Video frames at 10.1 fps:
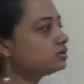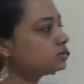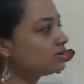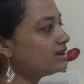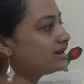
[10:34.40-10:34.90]

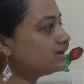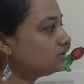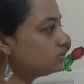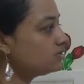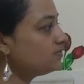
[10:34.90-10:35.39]
So now let
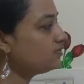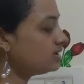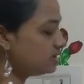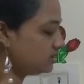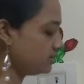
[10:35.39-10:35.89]
us do the
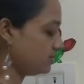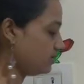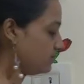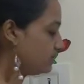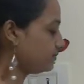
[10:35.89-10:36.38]
first
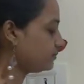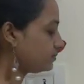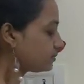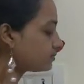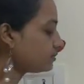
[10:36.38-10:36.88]

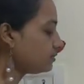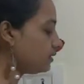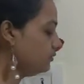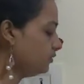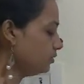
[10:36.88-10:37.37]

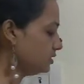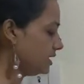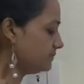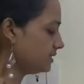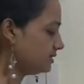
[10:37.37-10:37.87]
4
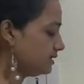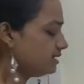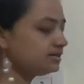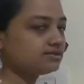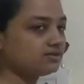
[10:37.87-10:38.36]
sums in
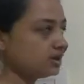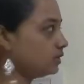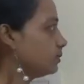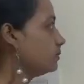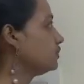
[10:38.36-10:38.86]
this
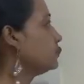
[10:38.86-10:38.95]
video.